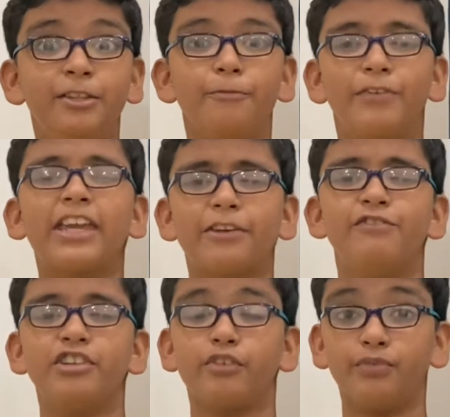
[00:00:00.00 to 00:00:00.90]
the Wicked
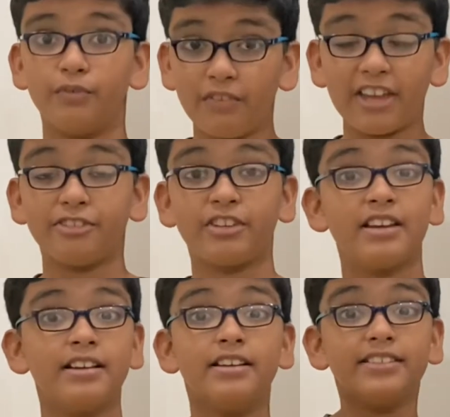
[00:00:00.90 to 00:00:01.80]
Witch of the West
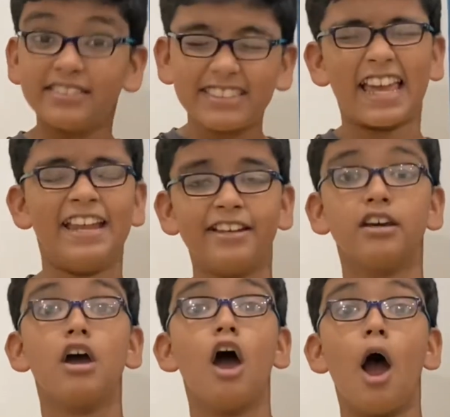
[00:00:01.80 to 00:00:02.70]
sent
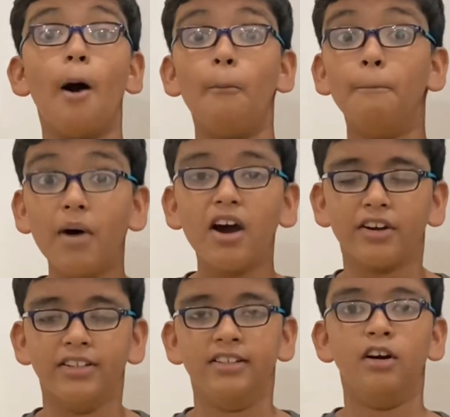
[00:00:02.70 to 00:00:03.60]
a
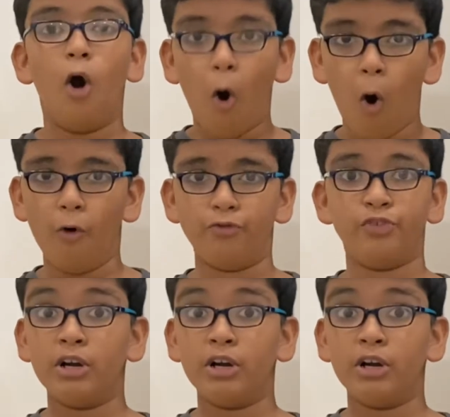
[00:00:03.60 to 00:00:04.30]
murder of